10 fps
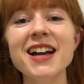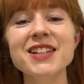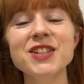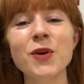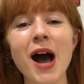
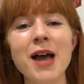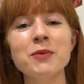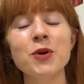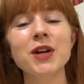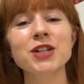guys, so I'm
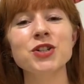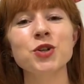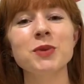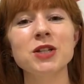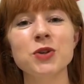going
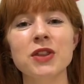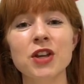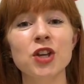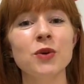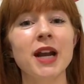to be doing the
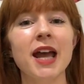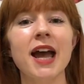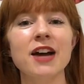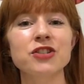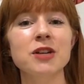Q&A
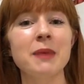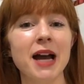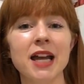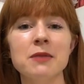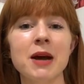actually
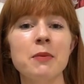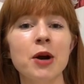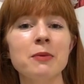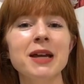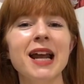back in my
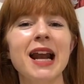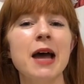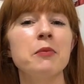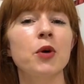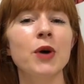apartment, and
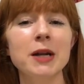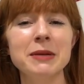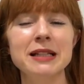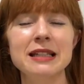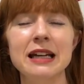I'm quite a
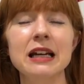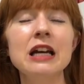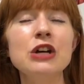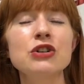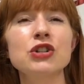bit sick,
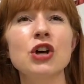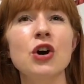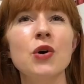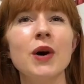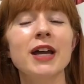
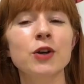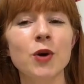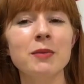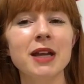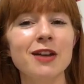so
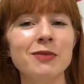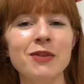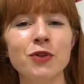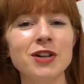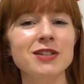ignore me if my
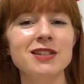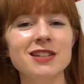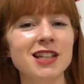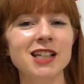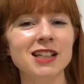voice
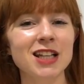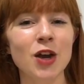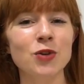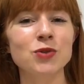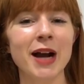suddenly
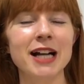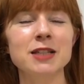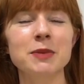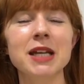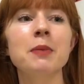goes
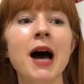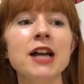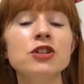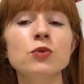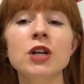raspy. But I
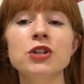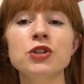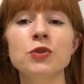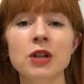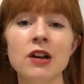just wanted
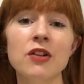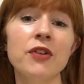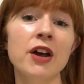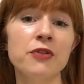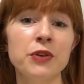to
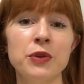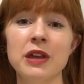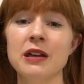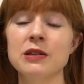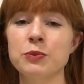clarify a few
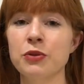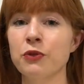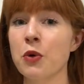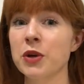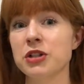things
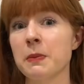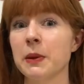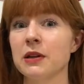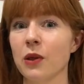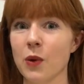before we jump
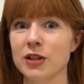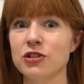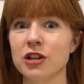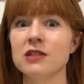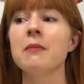into the
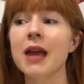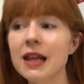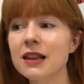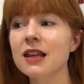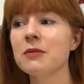questions.
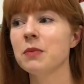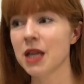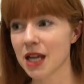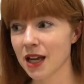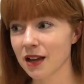Mainly
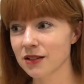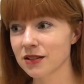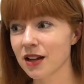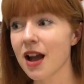being,